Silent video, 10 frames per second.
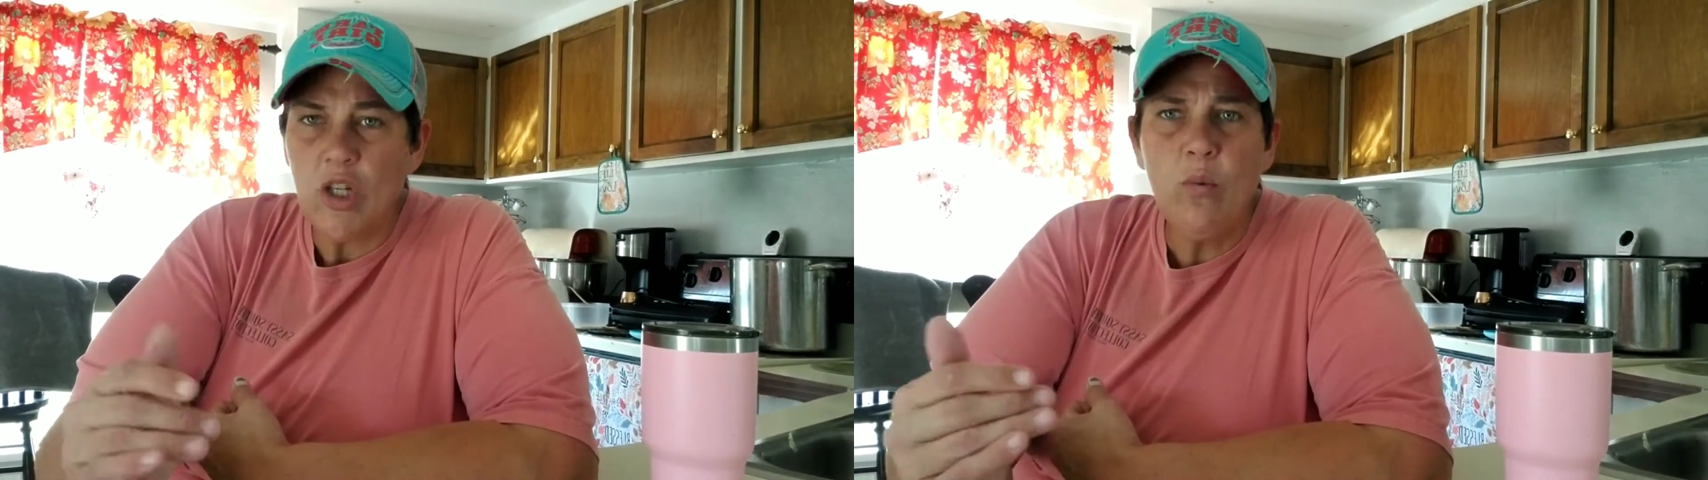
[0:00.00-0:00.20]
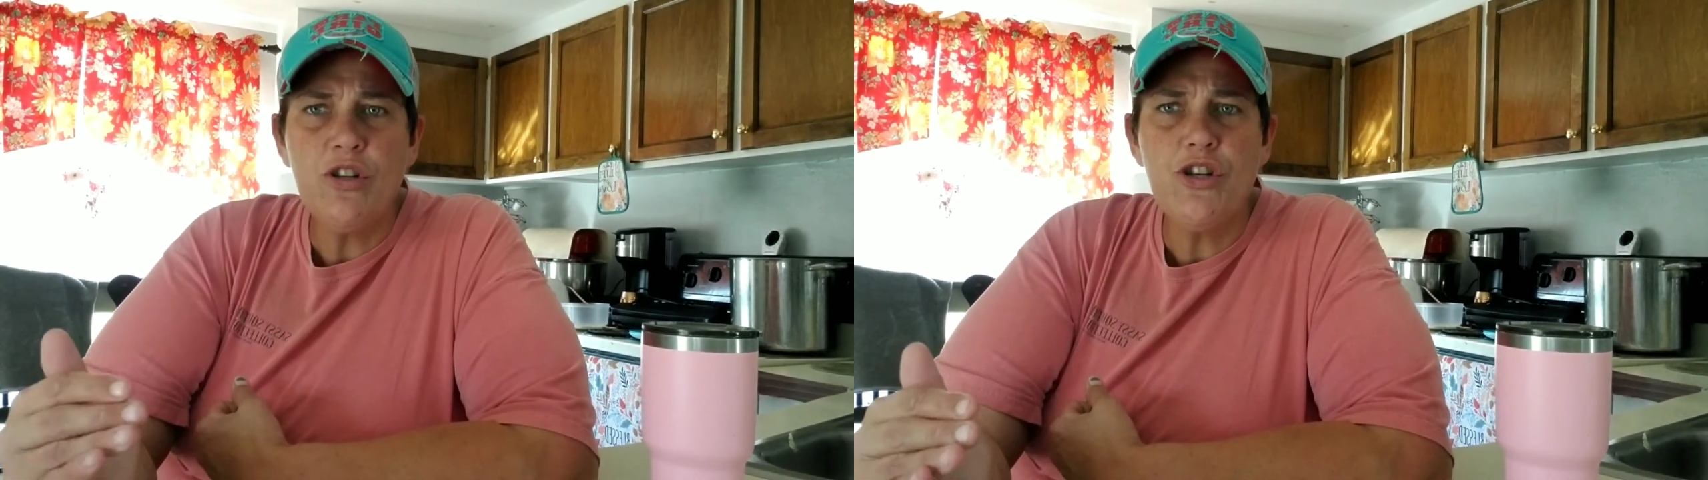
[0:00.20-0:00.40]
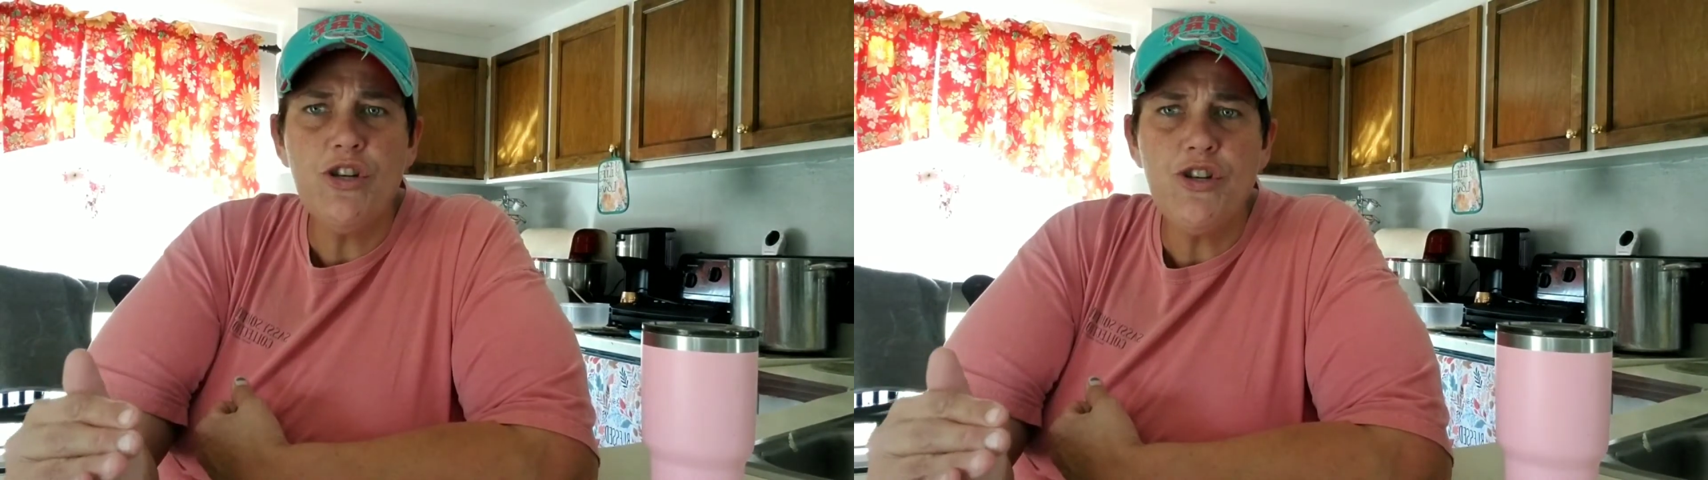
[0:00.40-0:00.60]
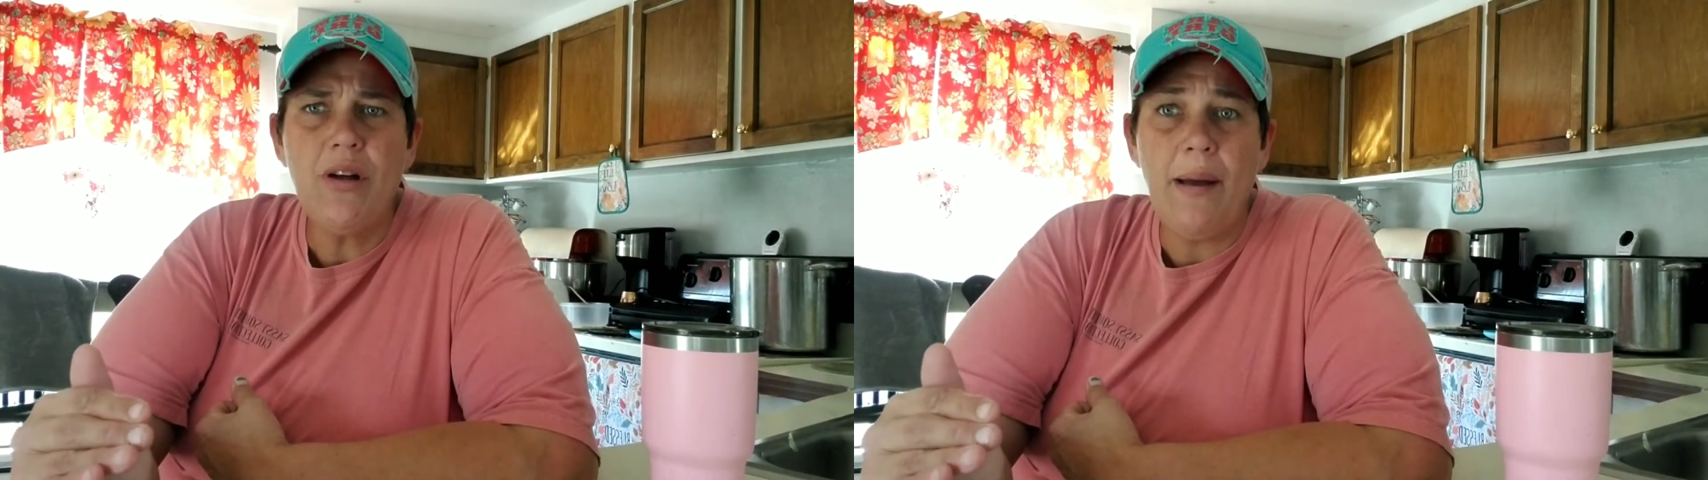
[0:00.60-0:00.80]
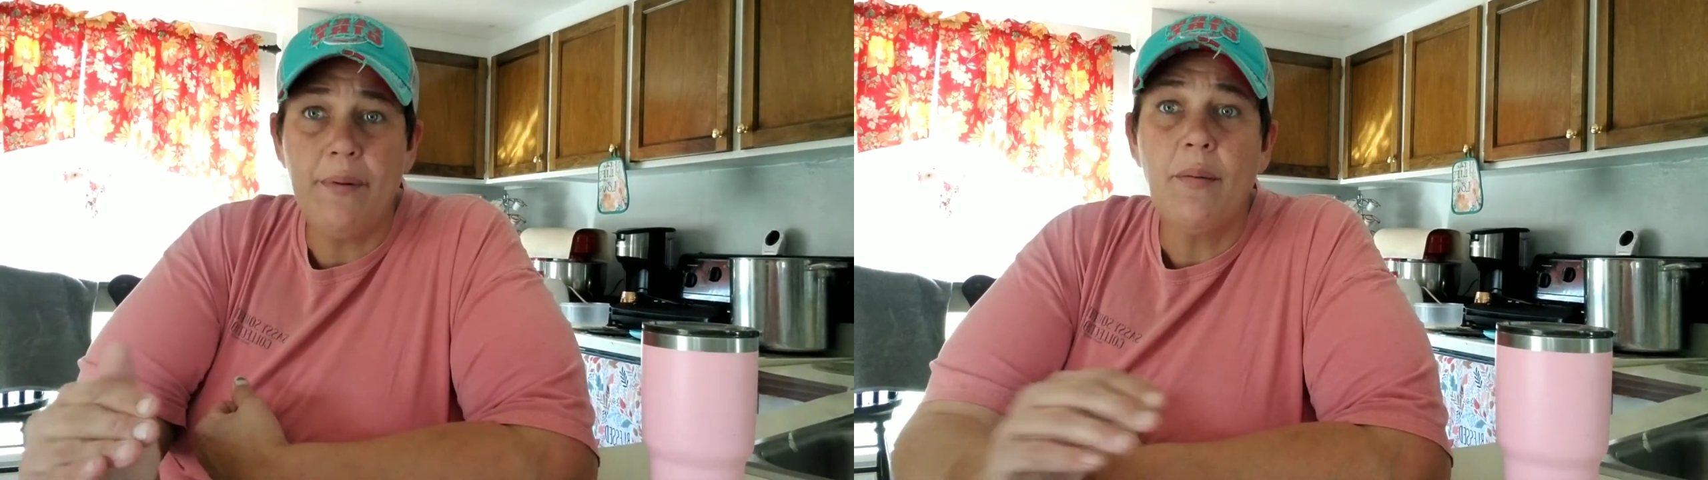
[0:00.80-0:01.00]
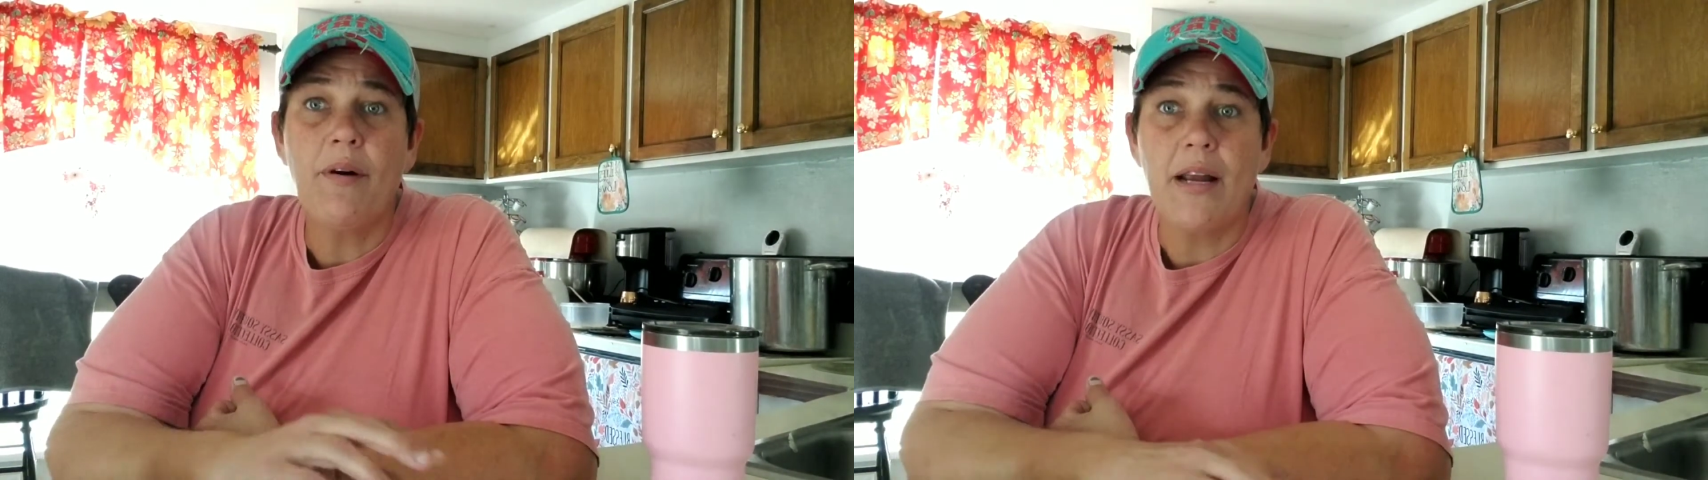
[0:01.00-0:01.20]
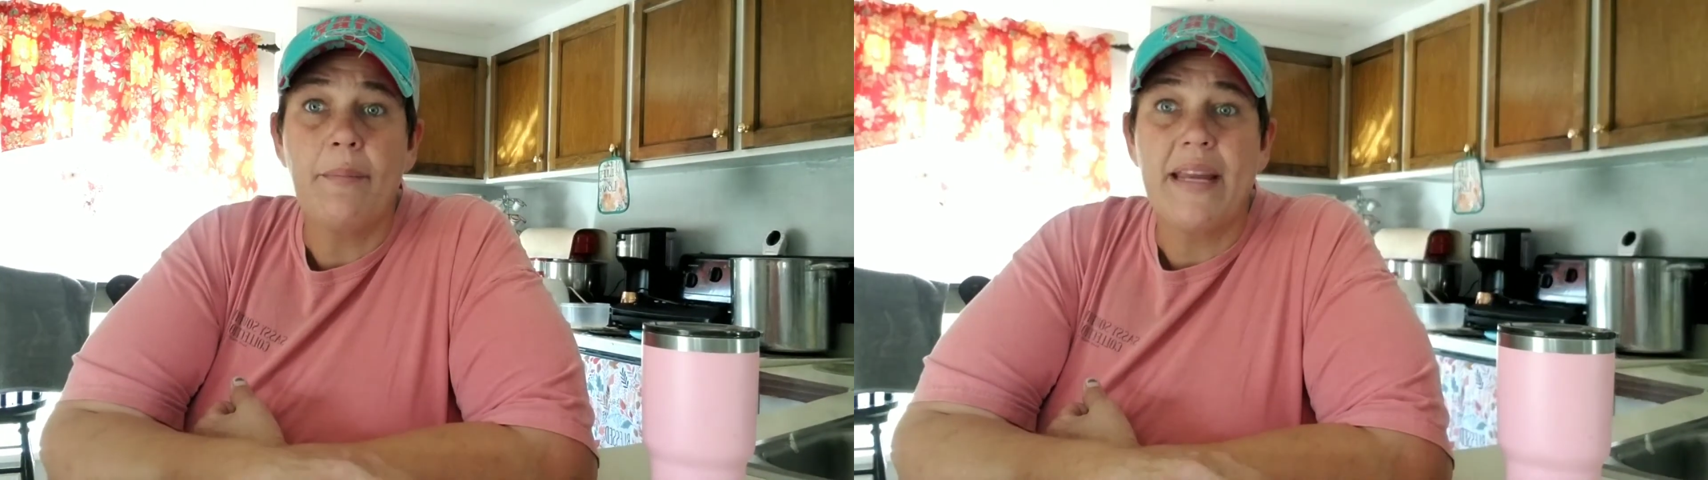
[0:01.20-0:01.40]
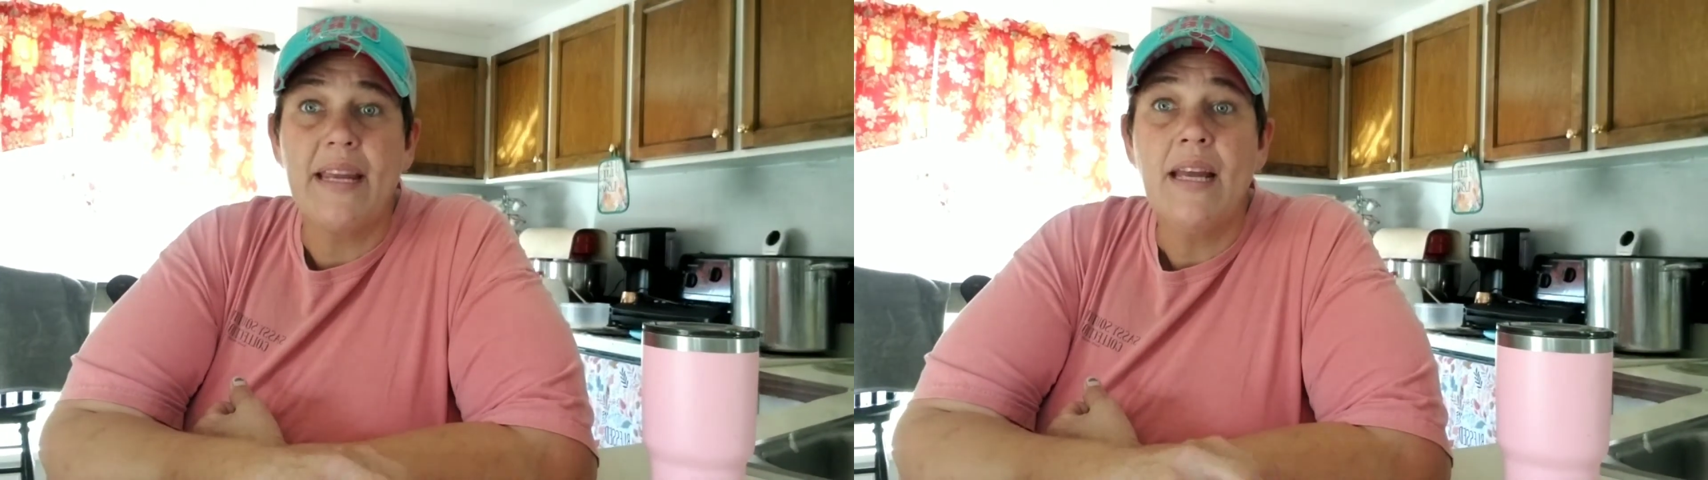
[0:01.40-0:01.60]
Well, Juju happened to bring
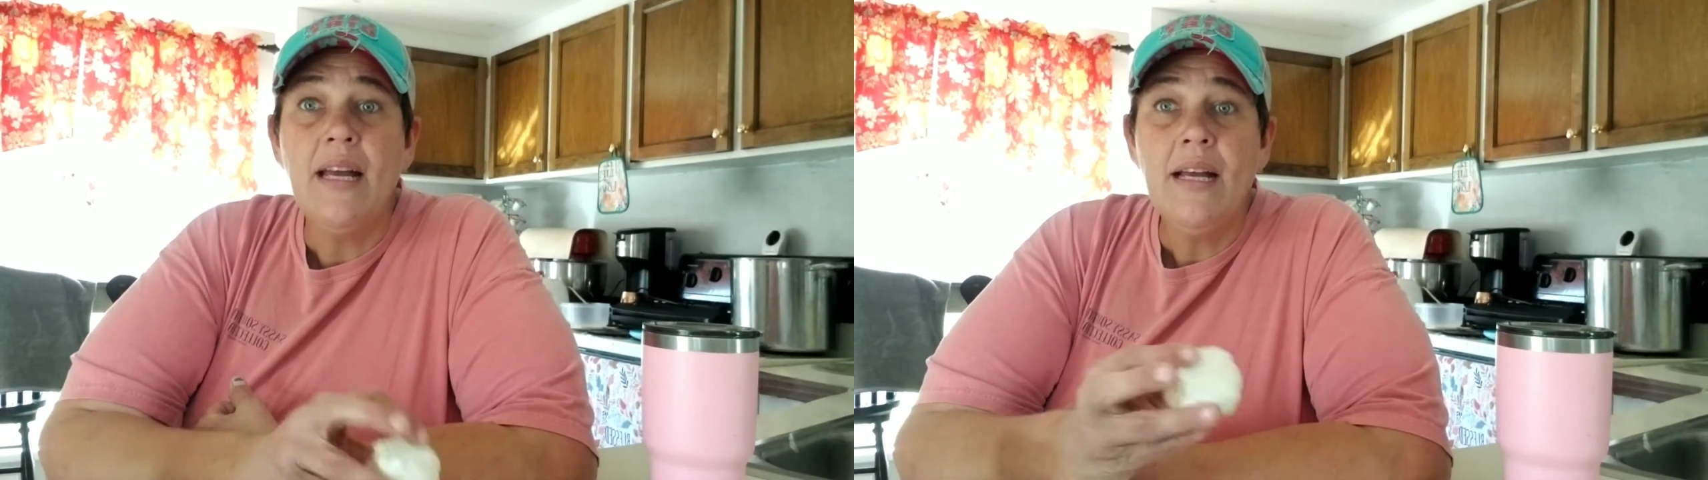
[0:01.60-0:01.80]
me